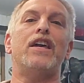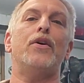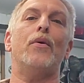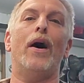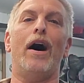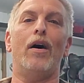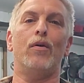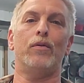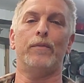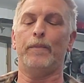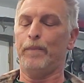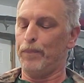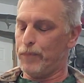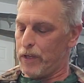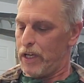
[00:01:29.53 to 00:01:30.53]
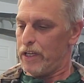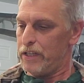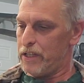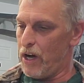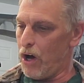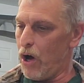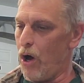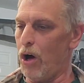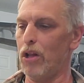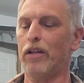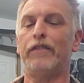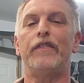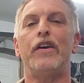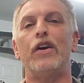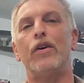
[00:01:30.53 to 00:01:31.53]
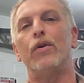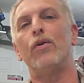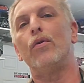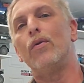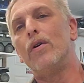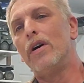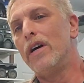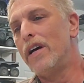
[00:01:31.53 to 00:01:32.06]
you out to all of you.